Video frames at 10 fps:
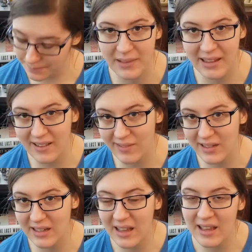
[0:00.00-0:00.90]
Next
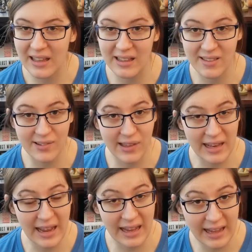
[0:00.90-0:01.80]
one is to
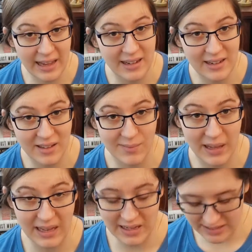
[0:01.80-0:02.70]
get a cat
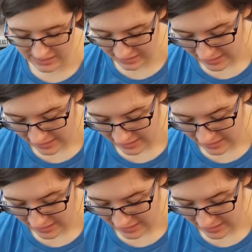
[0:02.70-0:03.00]
companion.